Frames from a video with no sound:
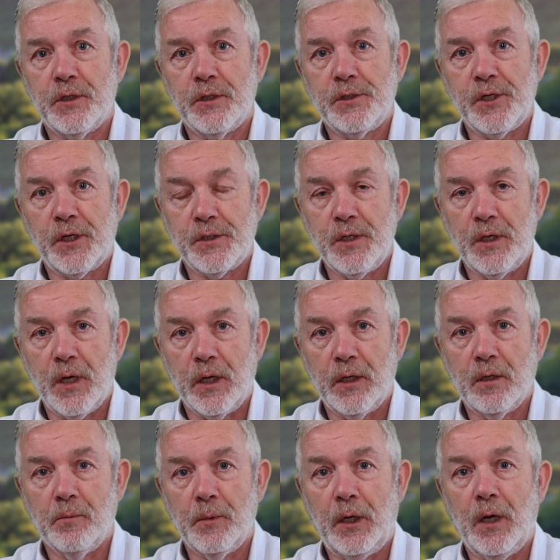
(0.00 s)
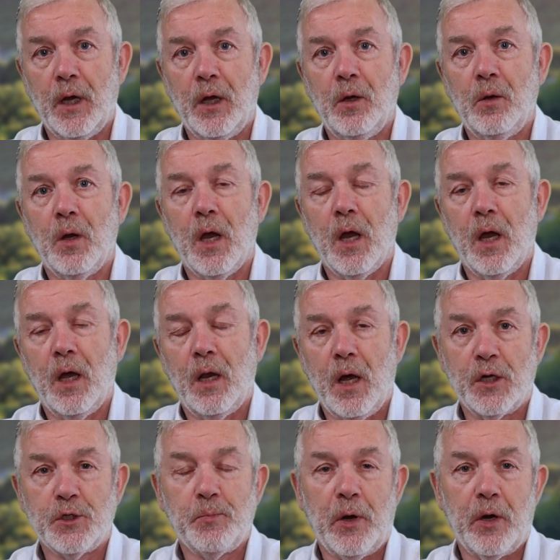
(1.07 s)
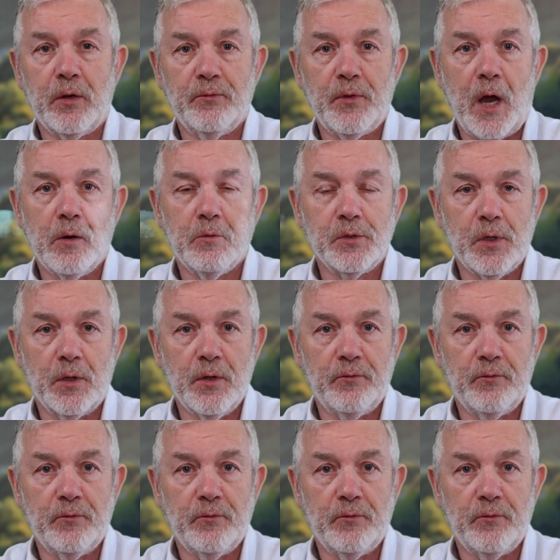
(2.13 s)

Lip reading: a 60-day Camino. A large part of that was on